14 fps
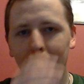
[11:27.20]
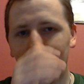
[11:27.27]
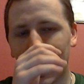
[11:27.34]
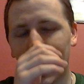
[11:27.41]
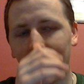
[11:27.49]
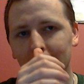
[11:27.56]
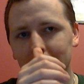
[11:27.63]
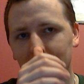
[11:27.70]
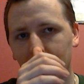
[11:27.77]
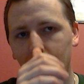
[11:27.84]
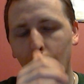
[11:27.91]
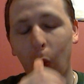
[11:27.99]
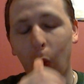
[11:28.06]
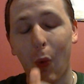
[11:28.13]
And I was like,
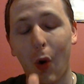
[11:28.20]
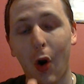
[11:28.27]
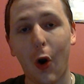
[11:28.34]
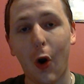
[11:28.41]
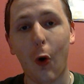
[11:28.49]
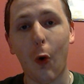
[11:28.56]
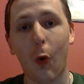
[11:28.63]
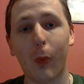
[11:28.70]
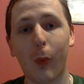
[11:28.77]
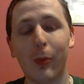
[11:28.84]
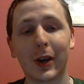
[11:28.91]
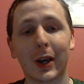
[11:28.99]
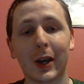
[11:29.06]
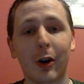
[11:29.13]
whoa,
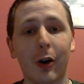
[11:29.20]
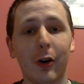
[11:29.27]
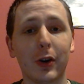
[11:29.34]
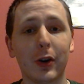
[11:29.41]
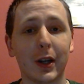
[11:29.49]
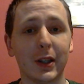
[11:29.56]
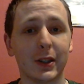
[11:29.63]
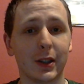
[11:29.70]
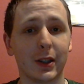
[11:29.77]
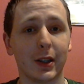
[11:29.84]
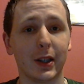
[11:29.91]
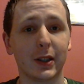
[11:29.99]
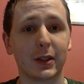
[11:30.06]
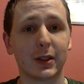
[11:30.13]
bringing Hogan into
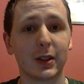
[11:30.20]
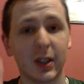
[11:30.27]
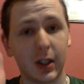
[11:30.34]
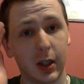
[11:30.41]
this.